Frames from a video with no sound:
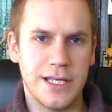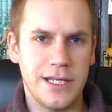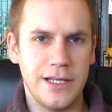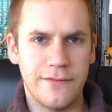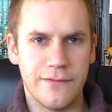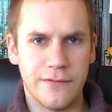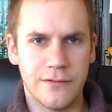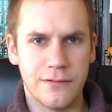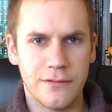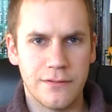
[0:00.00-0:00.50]

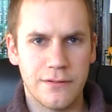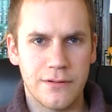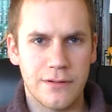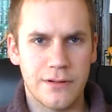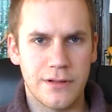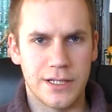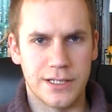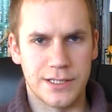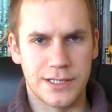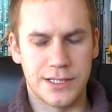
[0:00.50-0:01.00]
evil
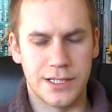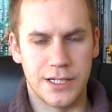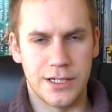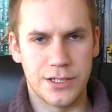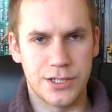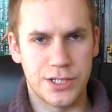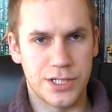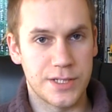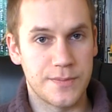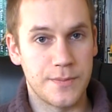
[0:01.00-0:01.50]
as
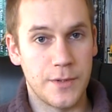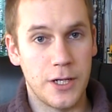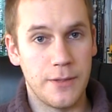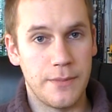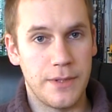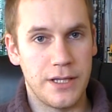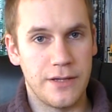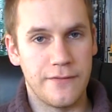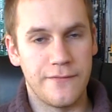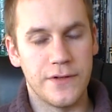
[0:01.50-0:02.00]
such, despite
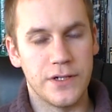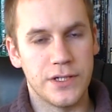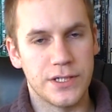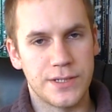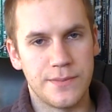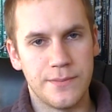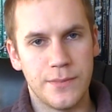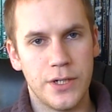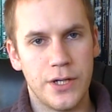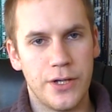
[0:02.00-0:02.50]
being the
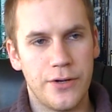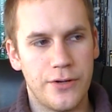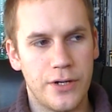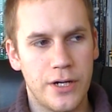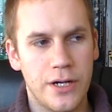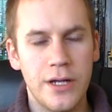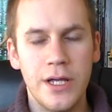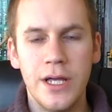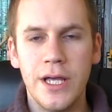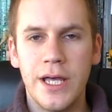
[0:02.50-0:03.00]
first murderer.